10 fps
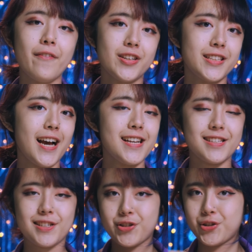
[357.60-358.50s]

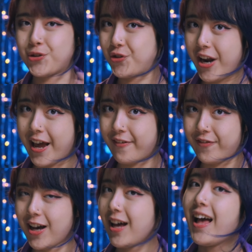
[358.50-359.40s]
advertises
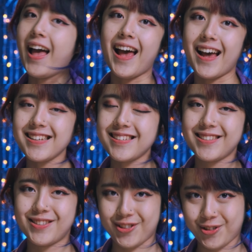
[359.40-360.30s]
Strava as
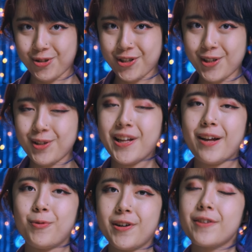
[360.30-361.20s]
the social
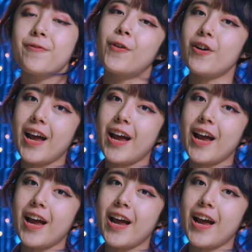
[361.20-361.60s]
network for